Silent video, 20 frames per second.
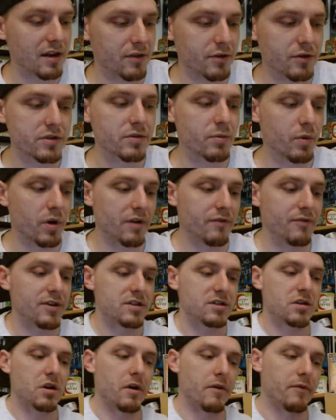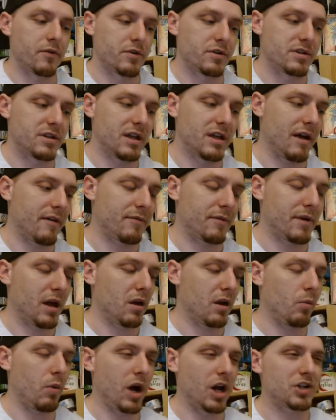there's one of his covers that I'm
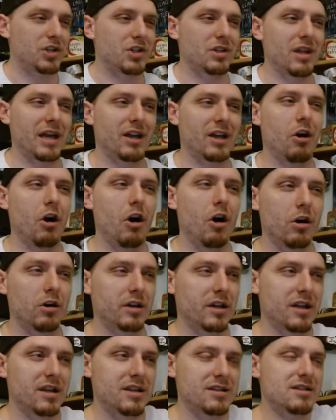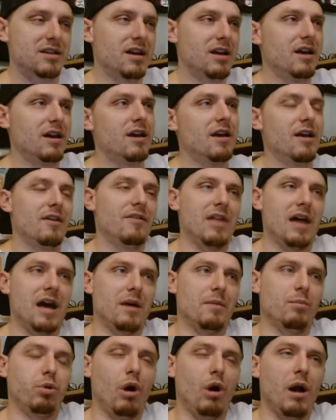kind of watching like a hawk, and it's
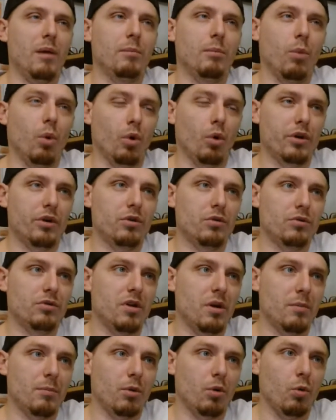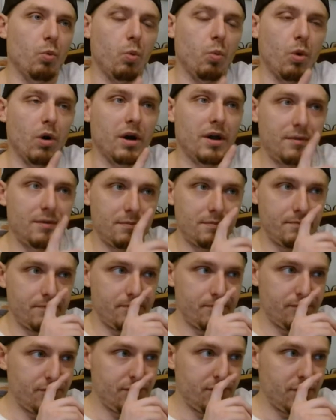that Primordial number 1
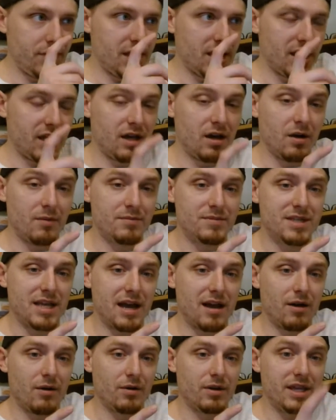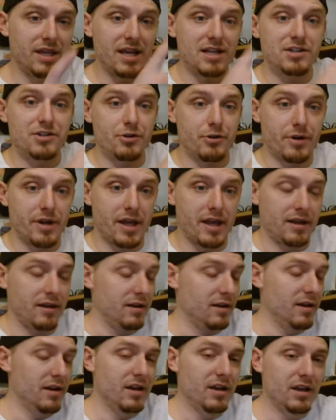that comes out yesterday.
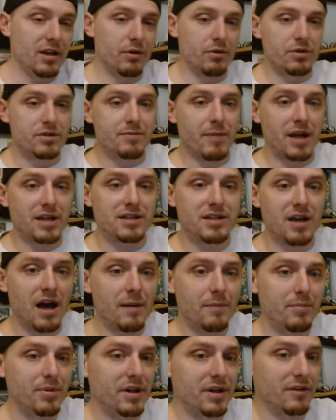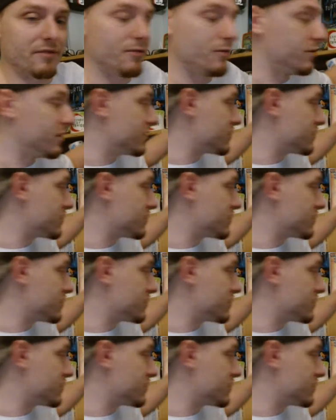It was my top pick for